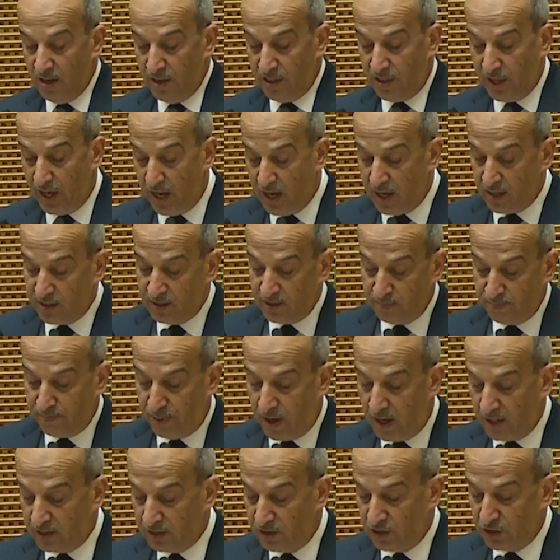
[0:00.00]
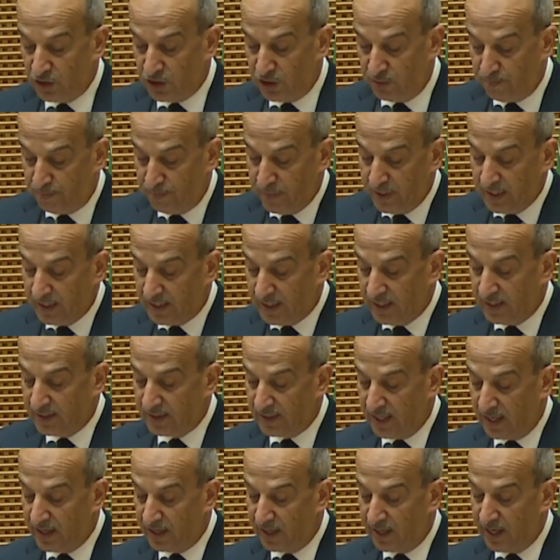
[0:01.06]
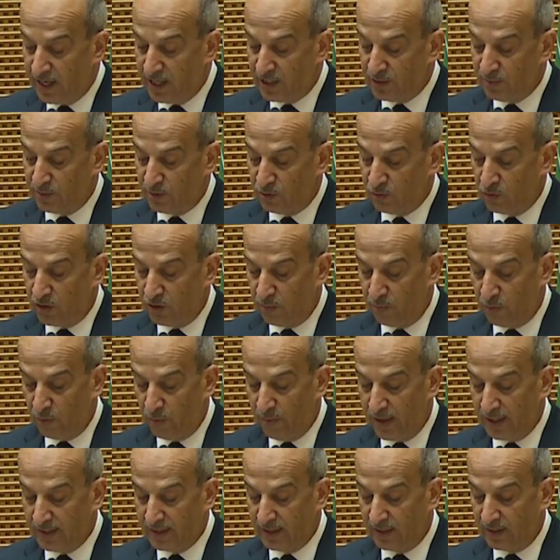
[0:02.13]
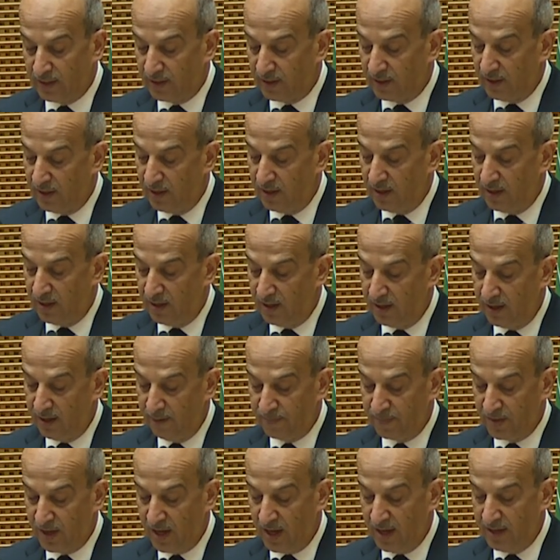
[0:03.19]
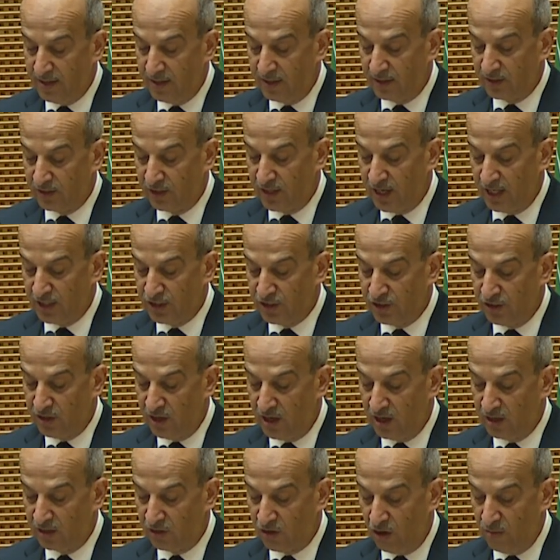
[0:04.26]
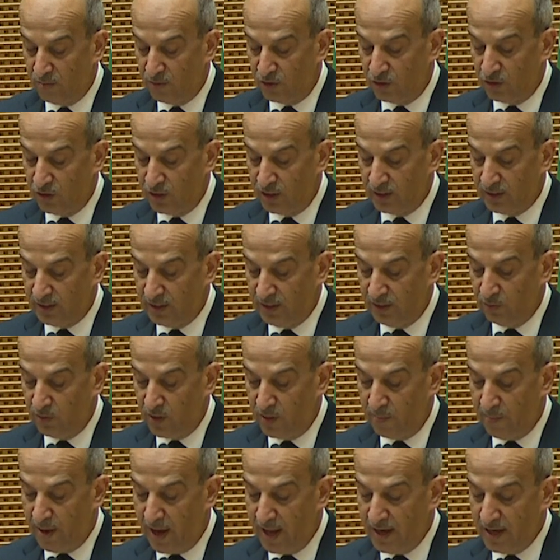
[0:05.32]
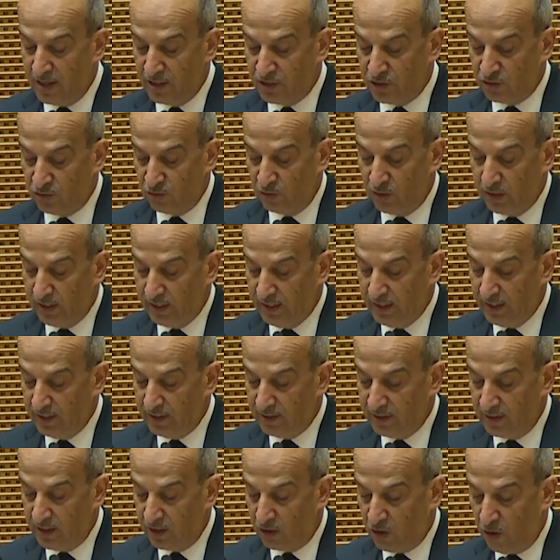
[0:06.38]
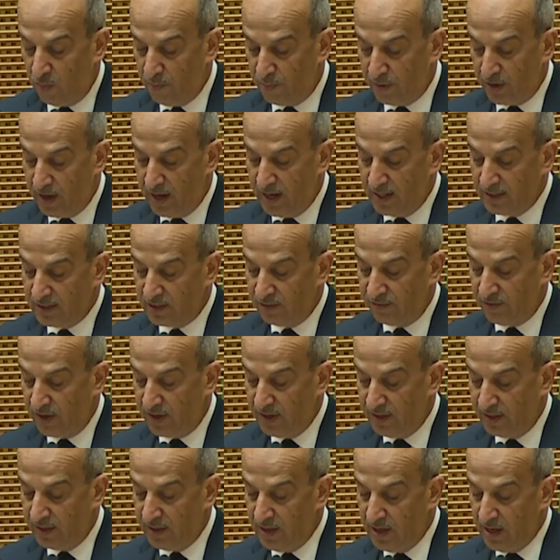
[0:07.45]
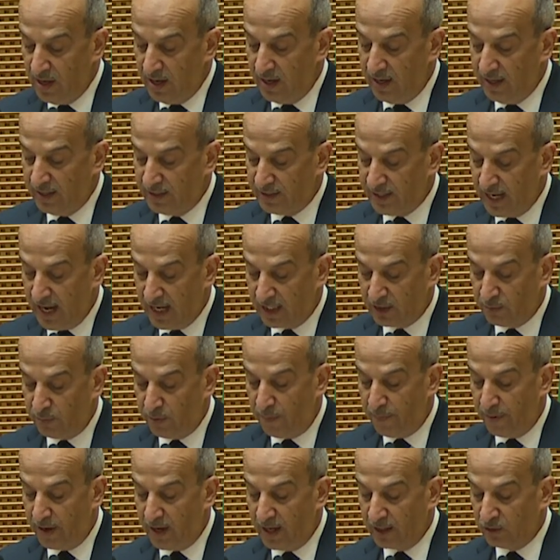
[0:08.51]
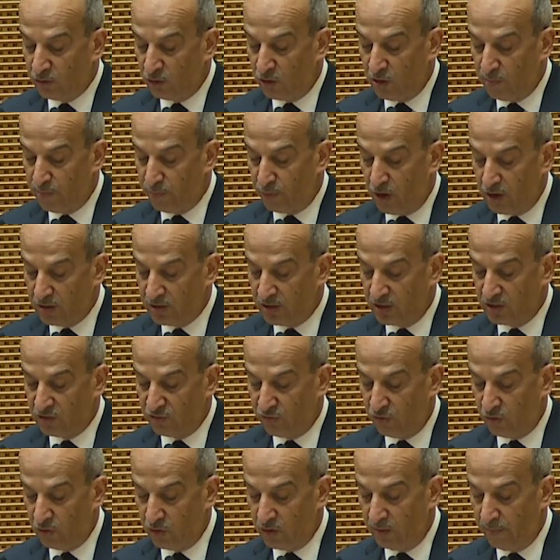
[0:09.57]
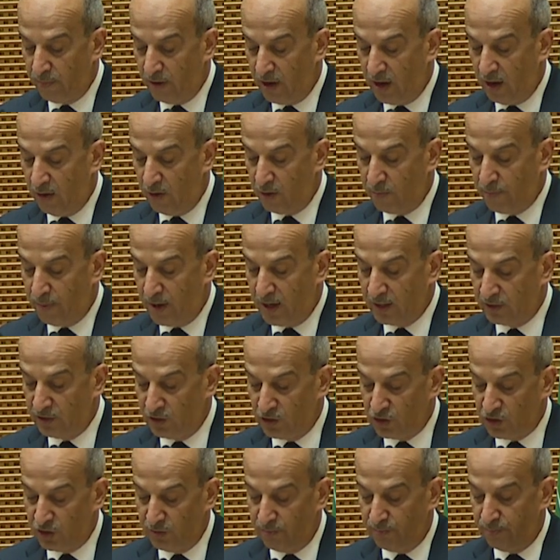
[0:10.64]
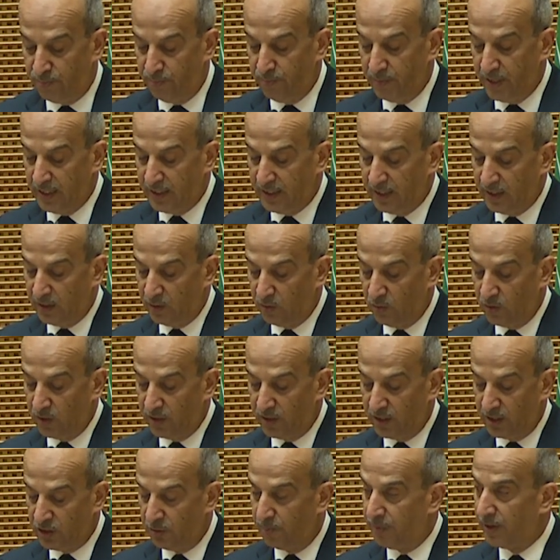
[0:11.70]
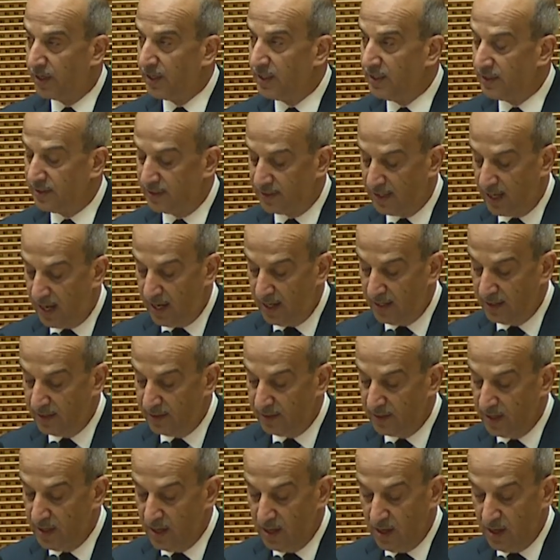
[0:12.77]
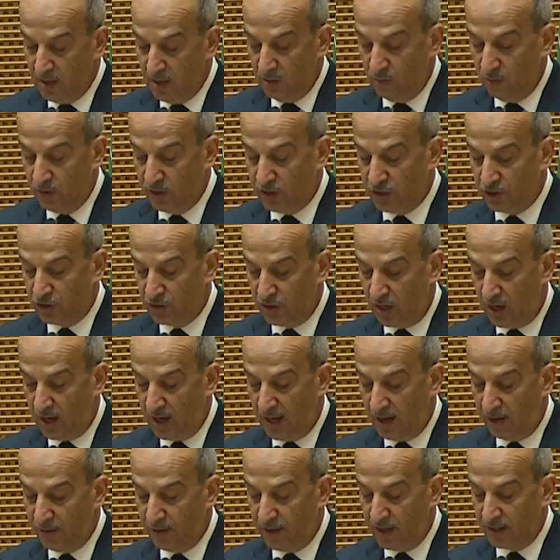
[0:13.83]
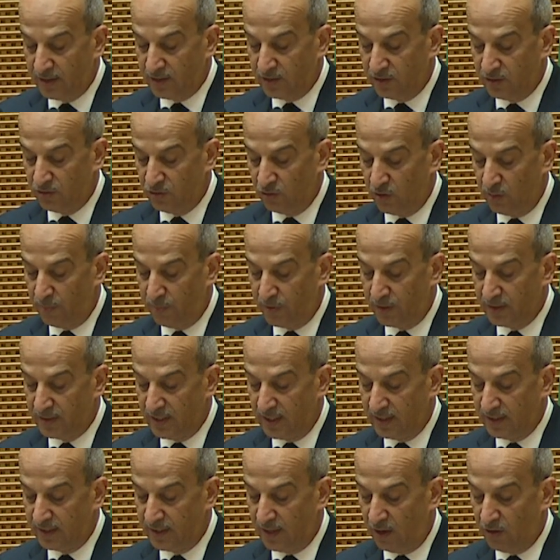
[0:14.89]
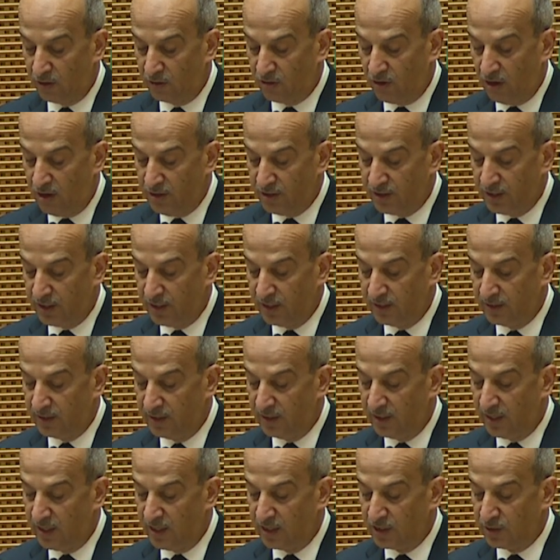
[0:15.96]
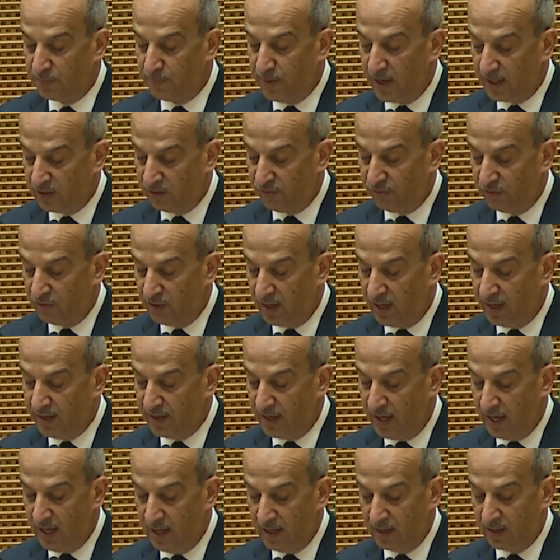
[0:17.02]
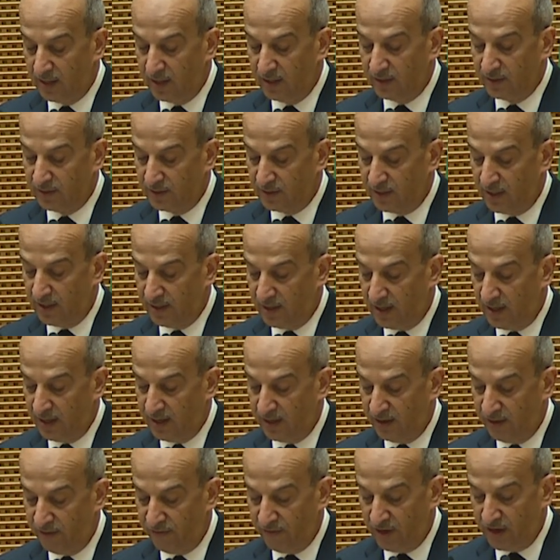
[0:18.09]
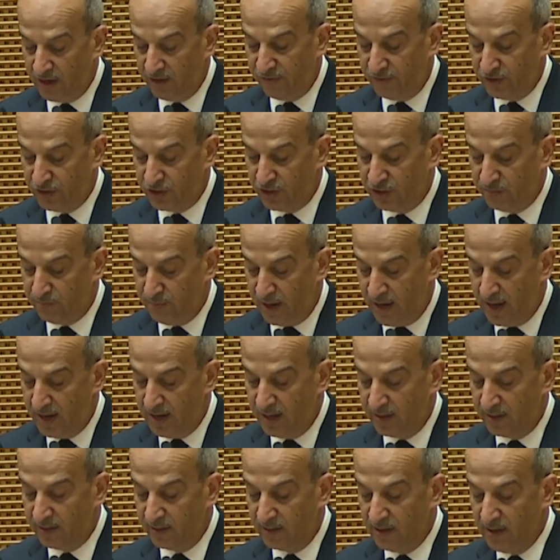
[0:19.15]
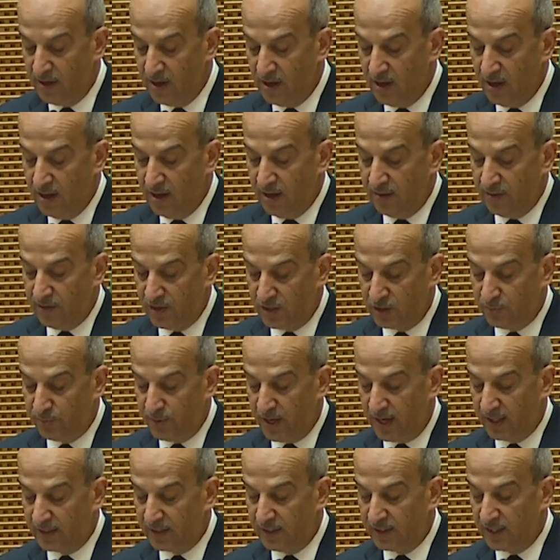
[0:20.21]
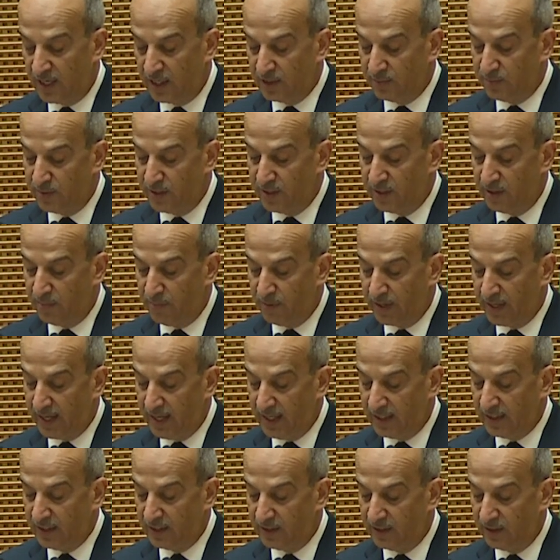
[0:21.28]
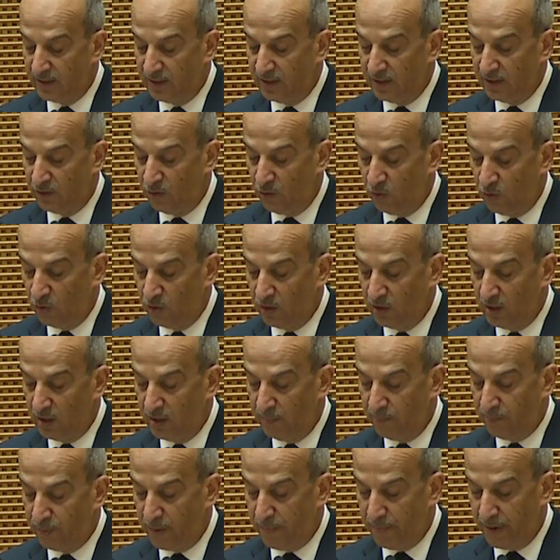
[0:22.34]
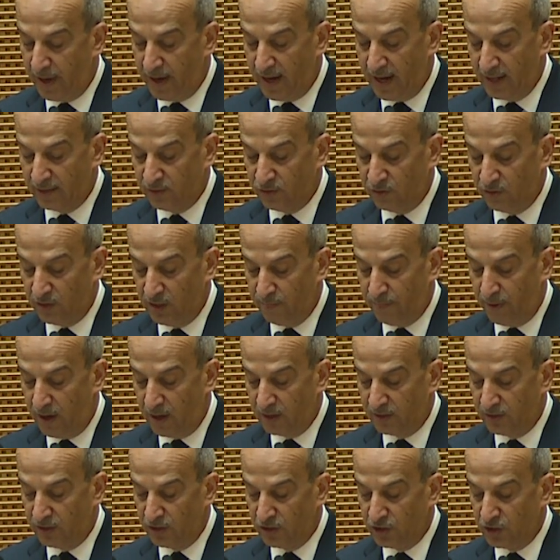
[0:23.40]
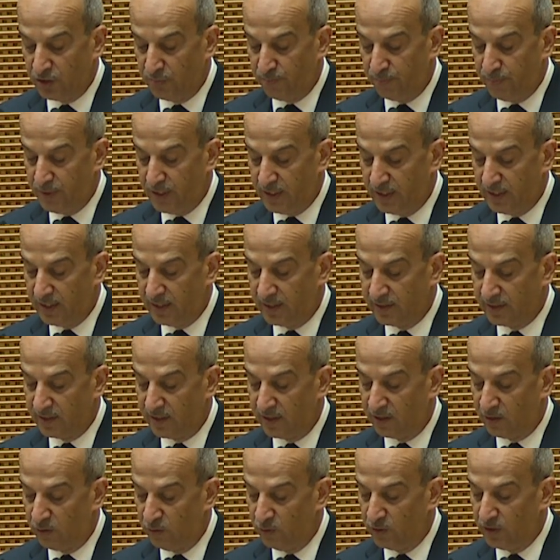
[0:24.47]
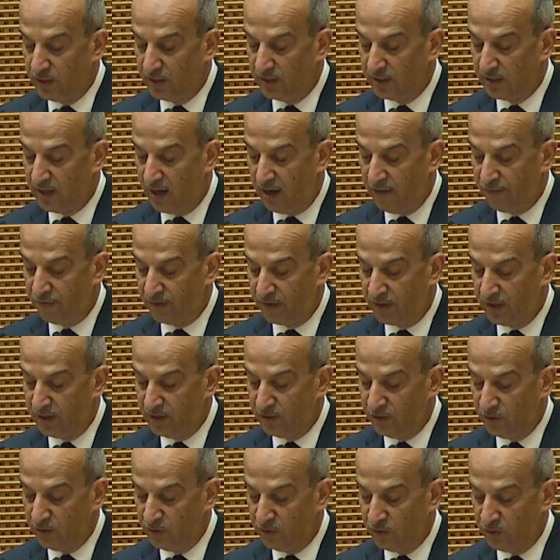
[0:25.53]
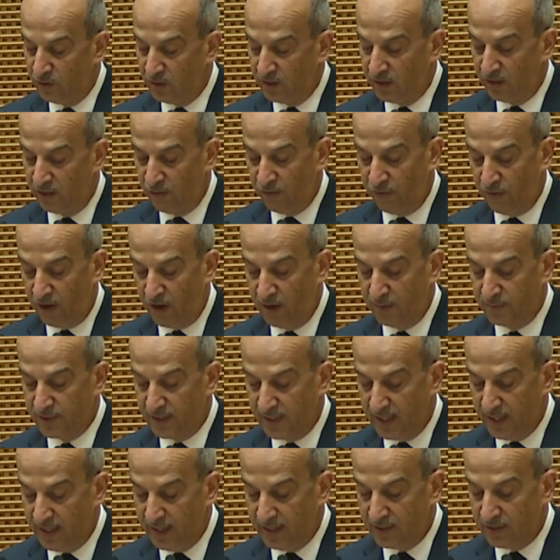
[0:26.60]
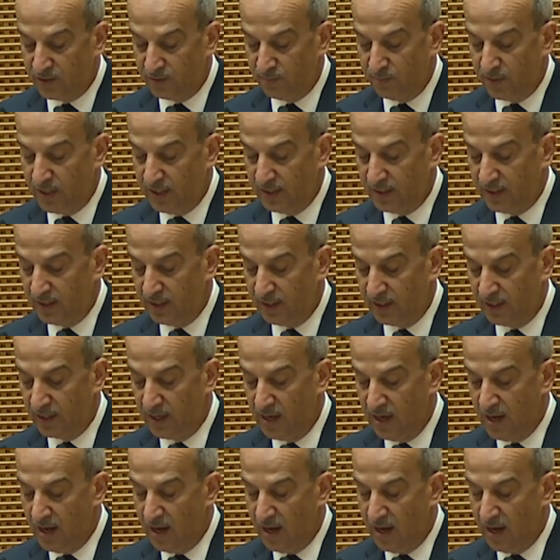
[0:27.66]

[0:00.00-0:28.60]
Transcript: Third, partnership meetings and engagement with diplomatic and international community. We managed to lead a comprehensive and intact preparatory process for our partnership meeting with the Japanese side, which allowed us to represent our continent in a respectful and elegant and a very efficient manner. This practice has been replicated in all preparatory partnership meetings, including the African Union League of Arab States meeting